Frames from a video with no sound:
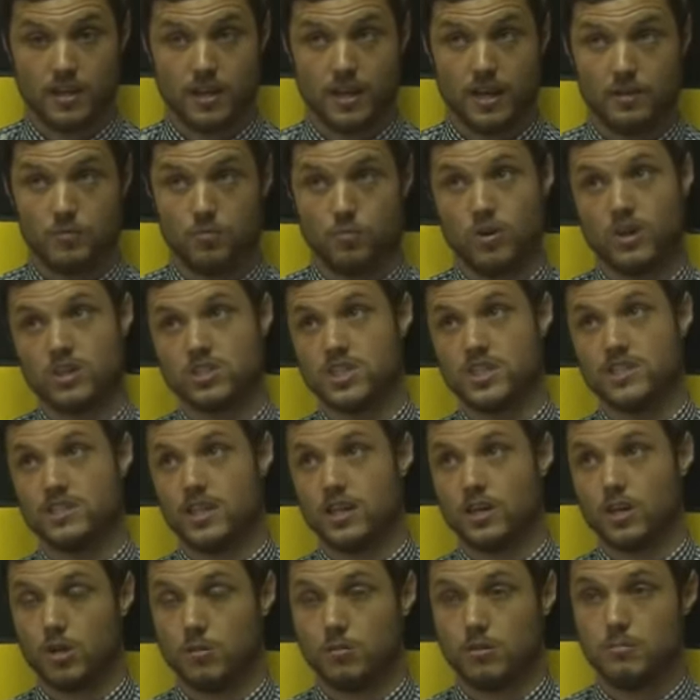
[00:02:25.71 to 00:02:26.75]
and what I said to
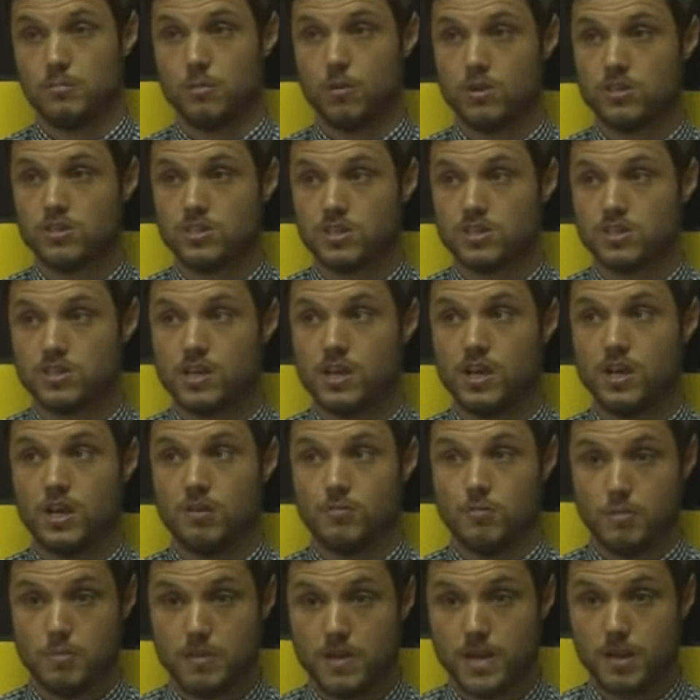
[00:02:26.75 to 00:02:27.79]
a couple of the boys is,
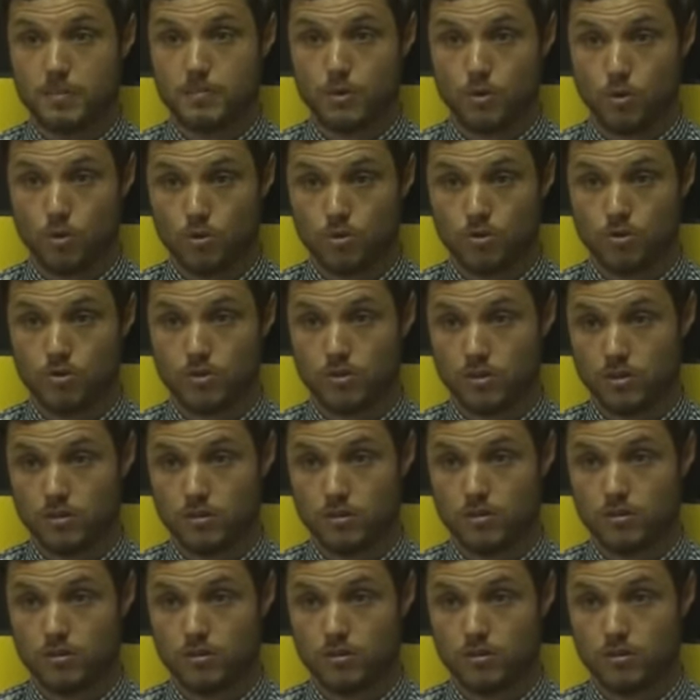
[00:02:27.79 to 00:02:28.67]
we beat Arbroath,